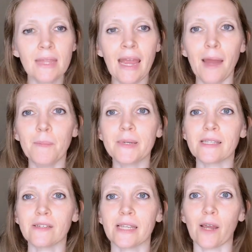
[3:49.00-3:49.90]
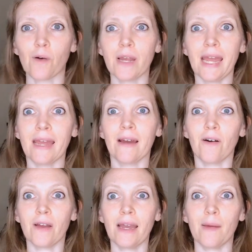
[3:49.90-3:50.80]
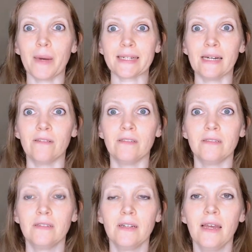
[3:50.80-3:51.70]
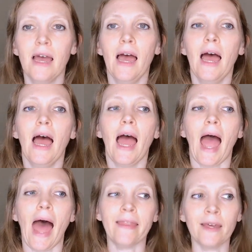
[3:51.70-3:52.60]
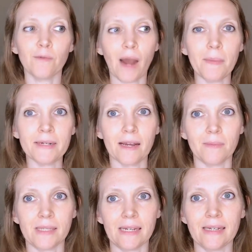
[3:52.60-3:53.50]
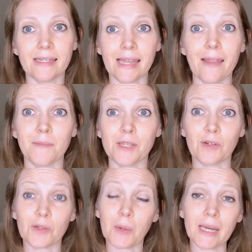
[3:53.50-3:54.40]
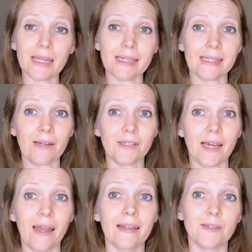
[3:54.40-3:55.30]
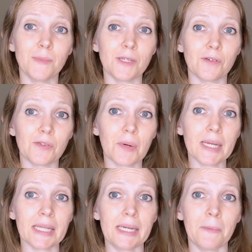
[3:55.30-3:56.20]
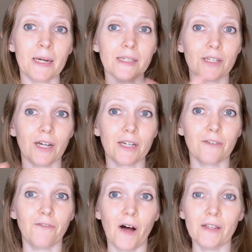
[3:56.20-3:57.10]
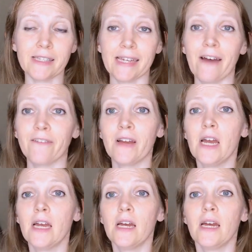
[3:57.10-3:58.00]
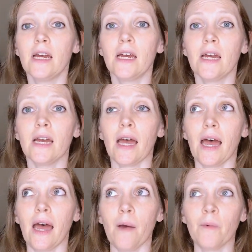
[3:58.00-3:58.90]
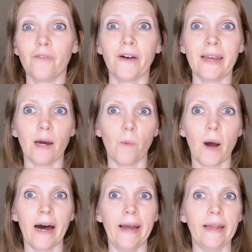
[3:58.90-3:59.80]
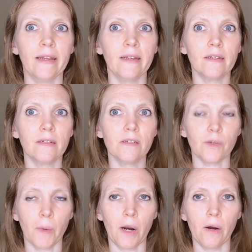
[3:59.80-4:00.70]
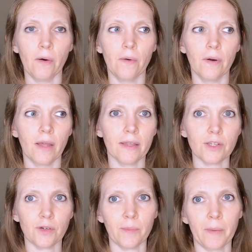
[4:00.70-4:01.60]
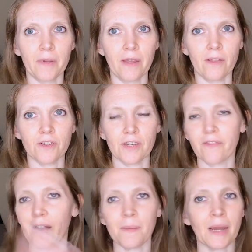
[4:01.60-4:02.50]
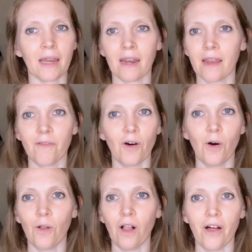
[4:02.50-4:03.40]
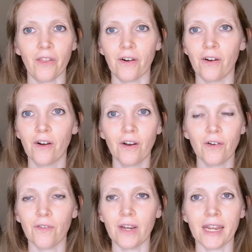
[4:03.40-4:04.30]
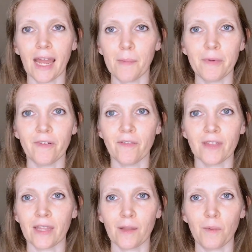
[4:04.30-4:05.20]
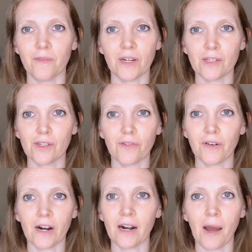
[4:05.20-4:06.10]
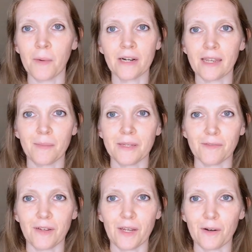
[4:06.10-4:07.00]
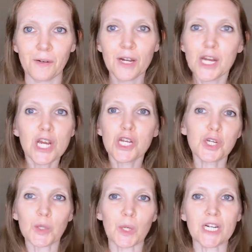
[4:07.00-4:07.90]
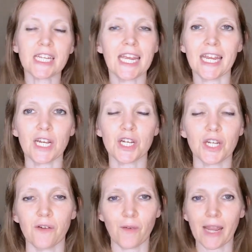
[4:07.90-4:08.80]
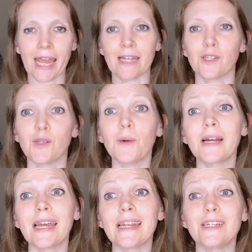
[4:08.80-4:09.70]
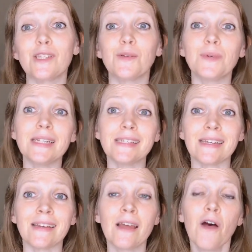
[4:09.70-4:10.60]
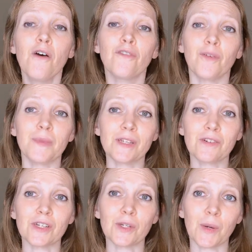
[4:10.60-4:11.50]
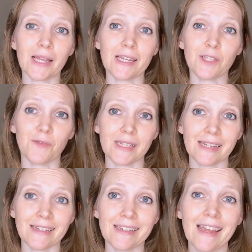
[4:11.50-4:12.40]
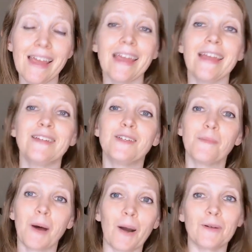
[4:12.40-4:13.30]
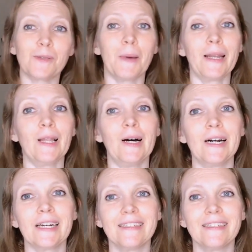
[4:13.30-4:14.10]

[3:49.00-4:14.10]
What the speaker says: And Pistol's like, okay, I back down. And then Robin comes in to say that Mistress Quickly is outside because Mistress Quickly wants to talk to Falstaff, and we'll find out why tomorrow. Unless you remember the other stuff. I'm not going to give a whole other recap of everything that we've done so far. I want to keep this video short-ish if we can. So we'll get into the reason for Mistress Quickly's visit in tomorrow's monologue.